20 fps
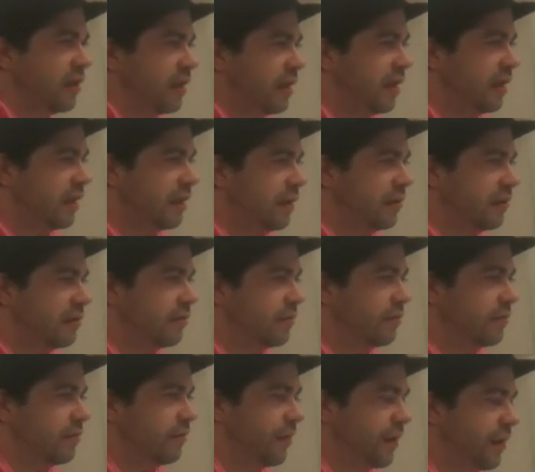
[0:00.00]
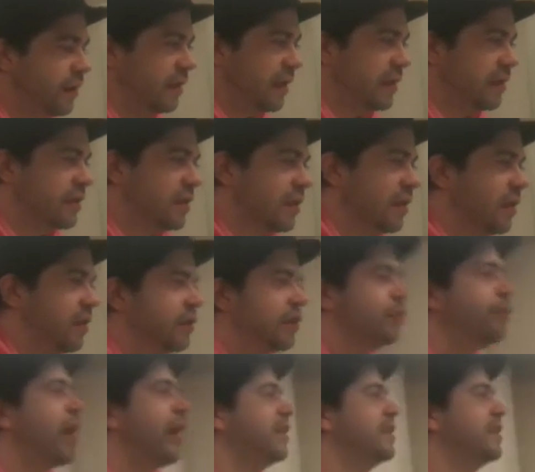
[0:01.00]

he felt that to